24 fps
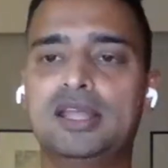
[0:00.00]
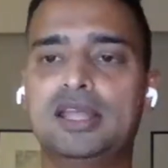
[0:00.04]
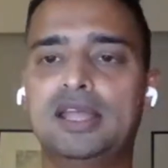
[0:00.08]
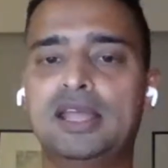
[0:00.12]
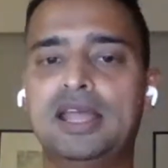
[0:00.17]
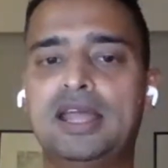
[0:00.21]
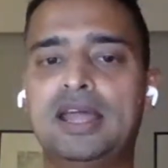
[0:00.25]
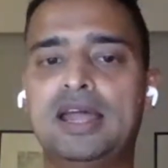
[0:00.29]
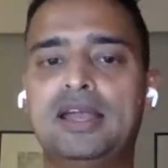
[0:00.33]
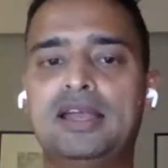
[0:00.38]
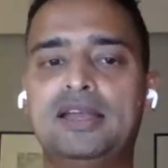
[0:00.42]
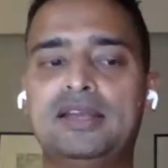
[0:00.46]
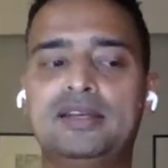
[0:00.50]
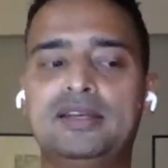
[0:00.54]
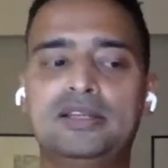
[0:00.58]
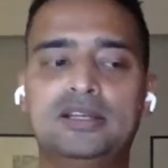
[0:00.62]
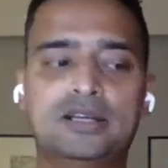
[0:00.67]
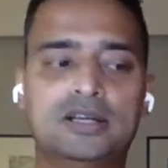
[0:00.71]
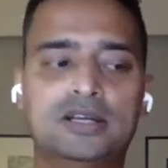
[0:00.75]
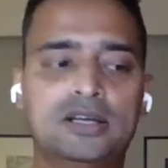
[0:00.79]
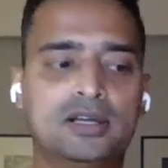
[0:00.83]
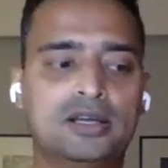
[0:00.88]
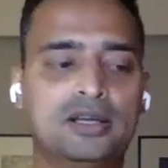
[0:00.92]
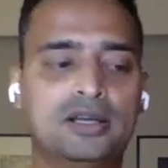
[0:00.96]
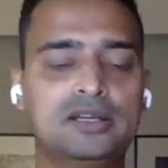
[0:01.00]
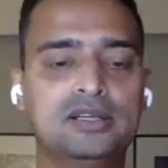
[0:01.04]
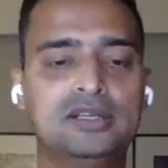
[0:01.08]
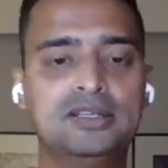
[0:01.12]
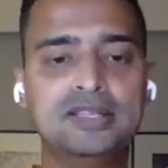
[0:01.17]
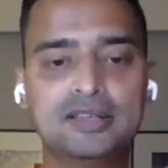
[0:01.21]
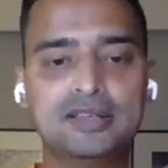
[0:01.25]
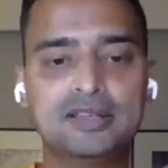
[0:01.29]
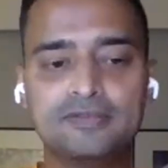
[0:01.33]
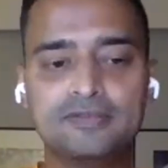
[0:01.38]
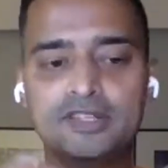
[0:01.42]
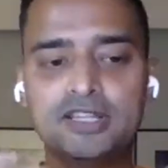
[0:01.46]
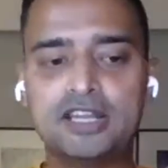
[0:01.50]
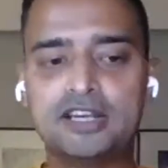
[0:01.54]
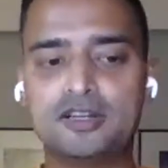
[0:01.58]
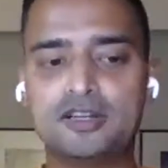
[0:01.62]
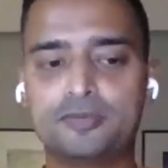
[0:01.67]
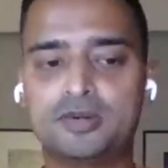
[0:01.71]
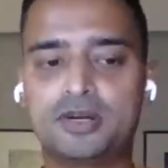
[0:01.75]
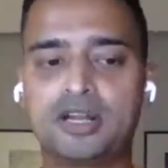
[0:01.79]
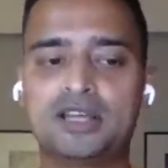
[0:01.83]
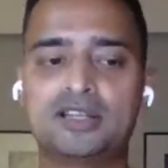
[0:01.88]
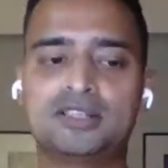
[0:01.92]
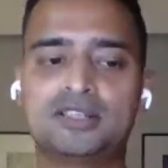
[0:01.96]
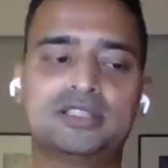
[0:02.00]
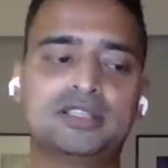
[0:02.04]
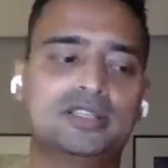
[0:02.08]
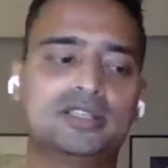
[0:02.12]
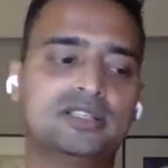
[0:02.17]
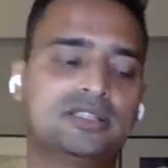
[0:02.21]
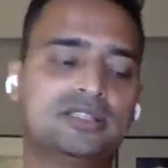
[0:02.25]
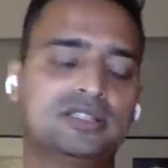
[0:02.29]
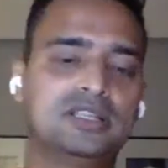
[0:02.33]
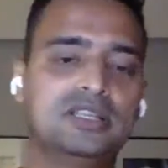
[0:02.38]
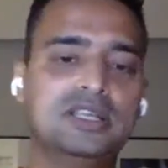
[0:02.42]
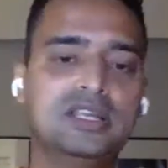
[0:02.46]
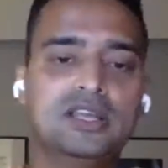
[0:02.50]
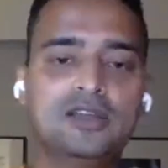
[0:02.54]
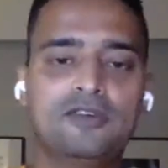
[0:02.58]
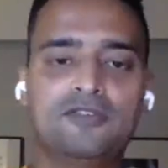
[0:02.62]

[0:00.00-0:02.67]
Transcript: and deal with enterprises,